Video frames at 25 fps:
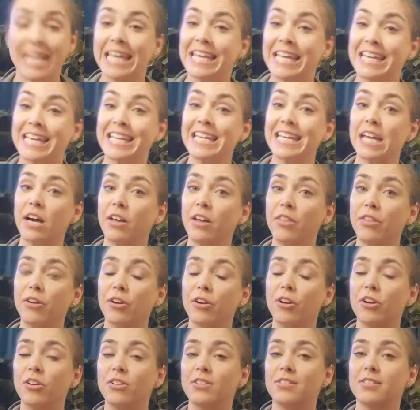In
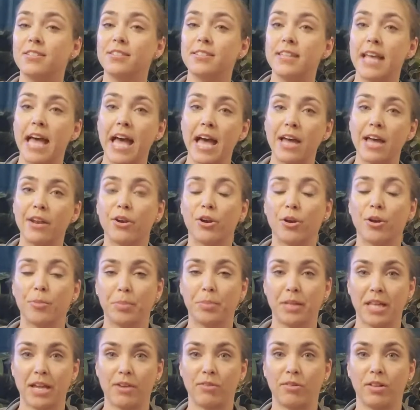other sadder
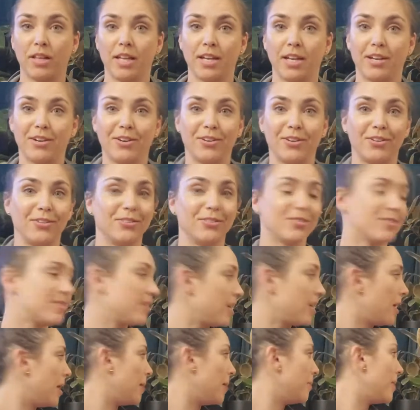plant-related news,
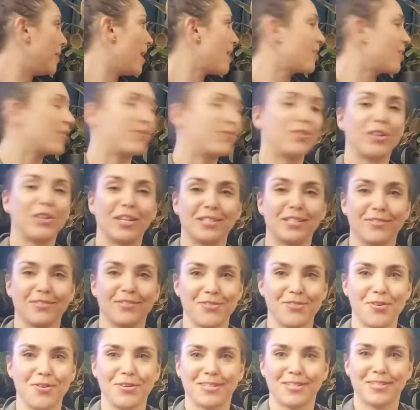I don't know if you guys have
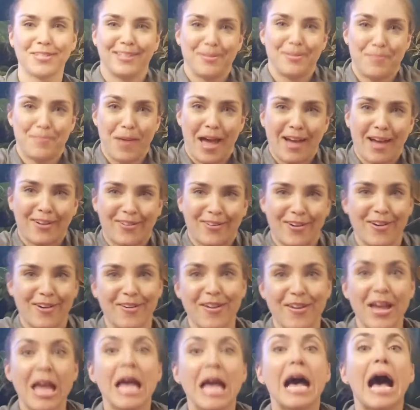noticed in the background,
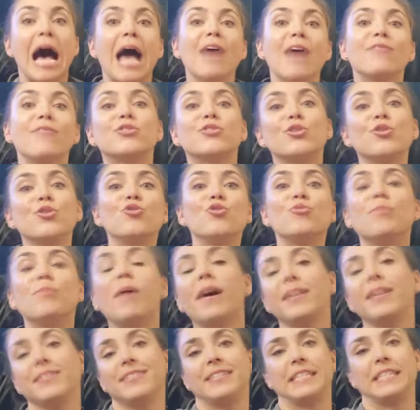I have 2
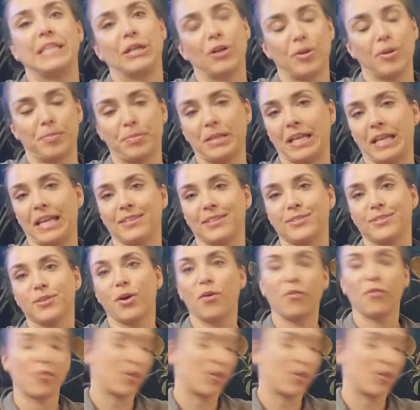monstera plants over